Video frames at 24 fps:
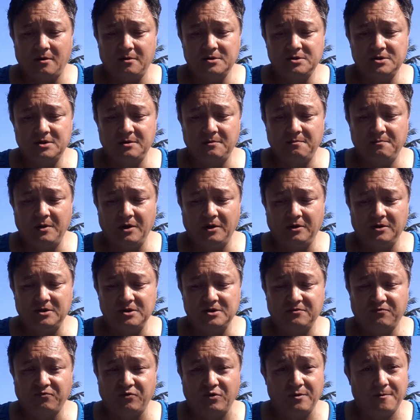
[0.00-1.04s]
She built
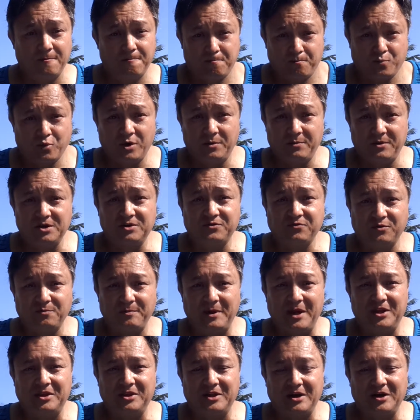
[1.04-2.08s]
this pretty much
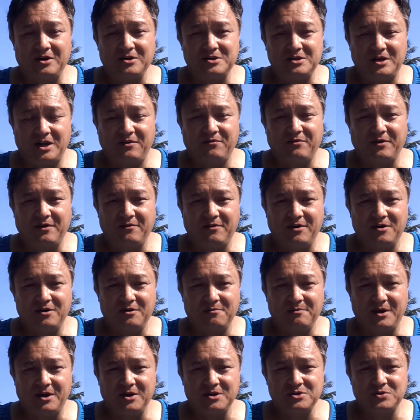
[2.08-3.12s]
from
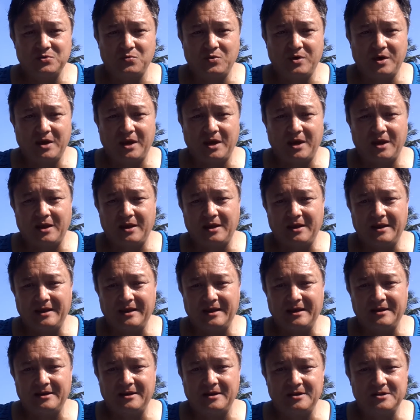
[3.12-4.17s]
8,500 miles away
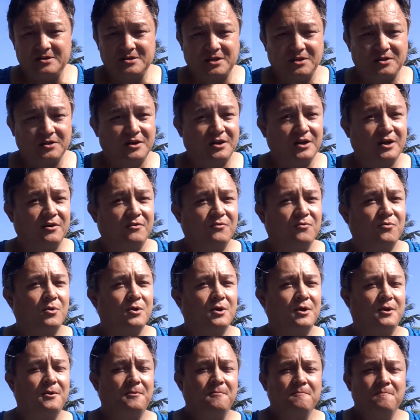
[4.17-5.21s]
in Southern
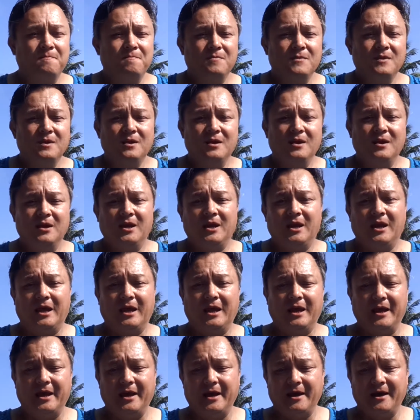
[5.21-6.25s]
California,
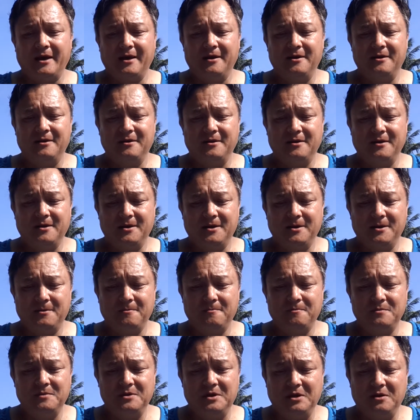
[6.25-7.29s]
and
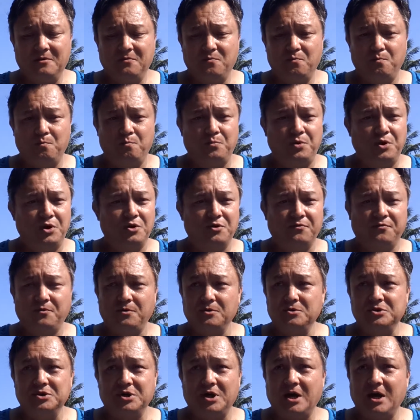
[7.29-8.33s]
did a
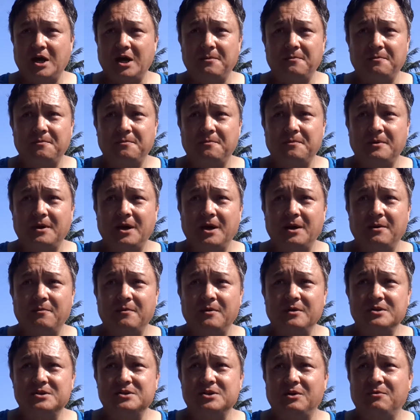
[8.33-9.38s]
beautiful job.
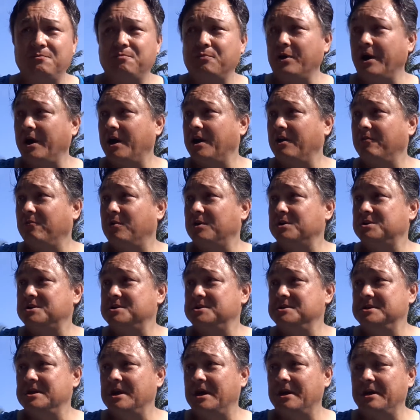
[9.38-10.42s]
I'm so proud of what
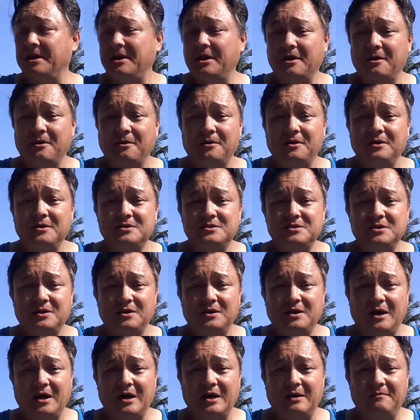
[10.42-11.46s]
she's done here. It's
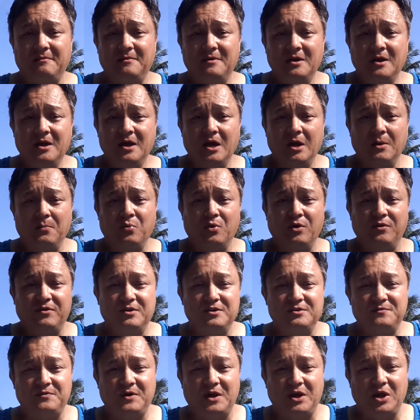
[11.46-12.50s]
a
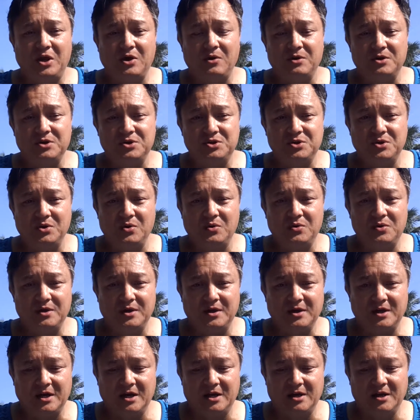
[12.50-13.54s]
previous video I showed,
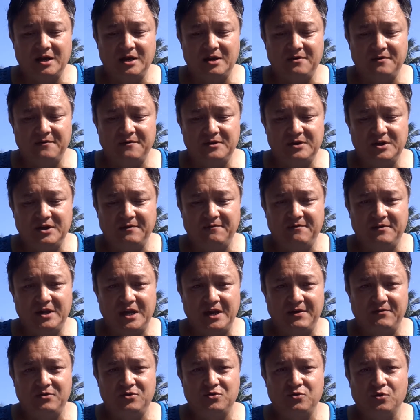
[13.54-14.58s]
kind of
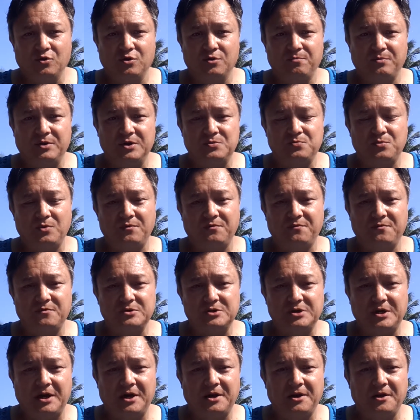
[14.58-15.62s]
gave a tour of the place when we
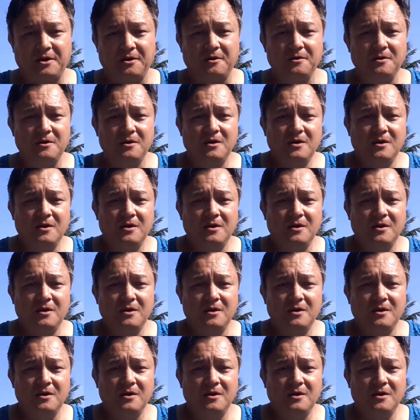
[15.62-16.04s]
first got here.